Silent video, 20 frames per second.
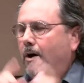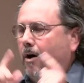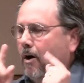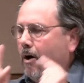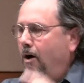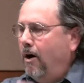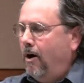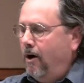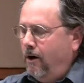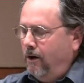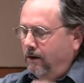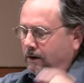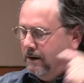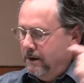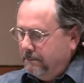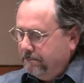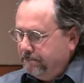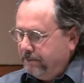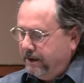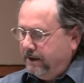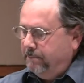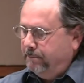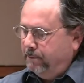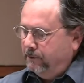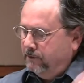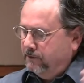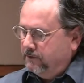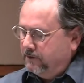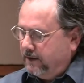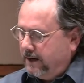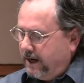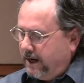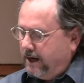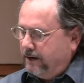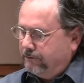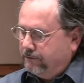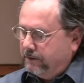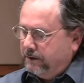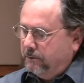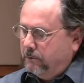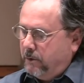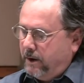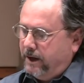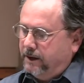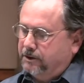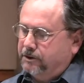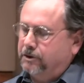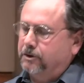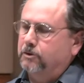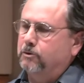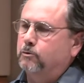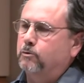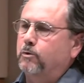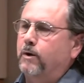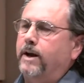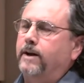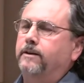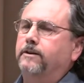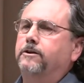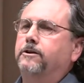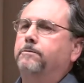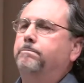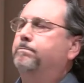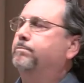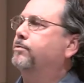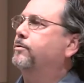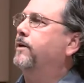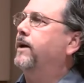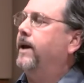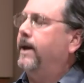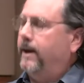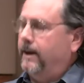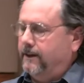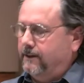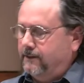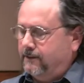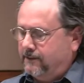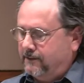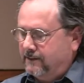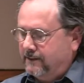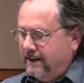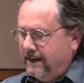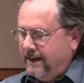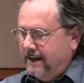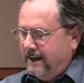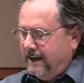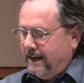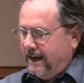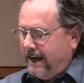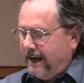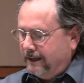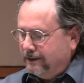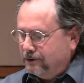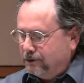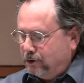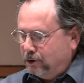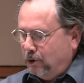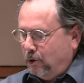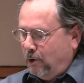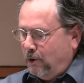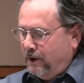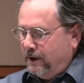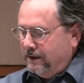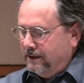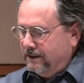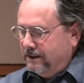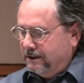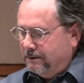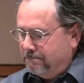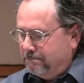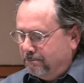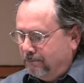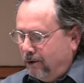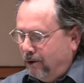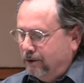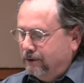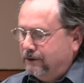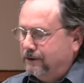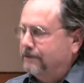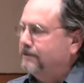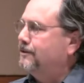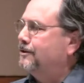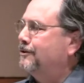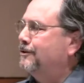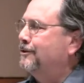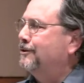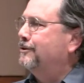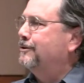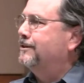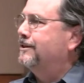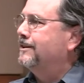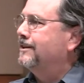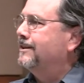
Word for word: all peoples everywhere should render praise and join the multitude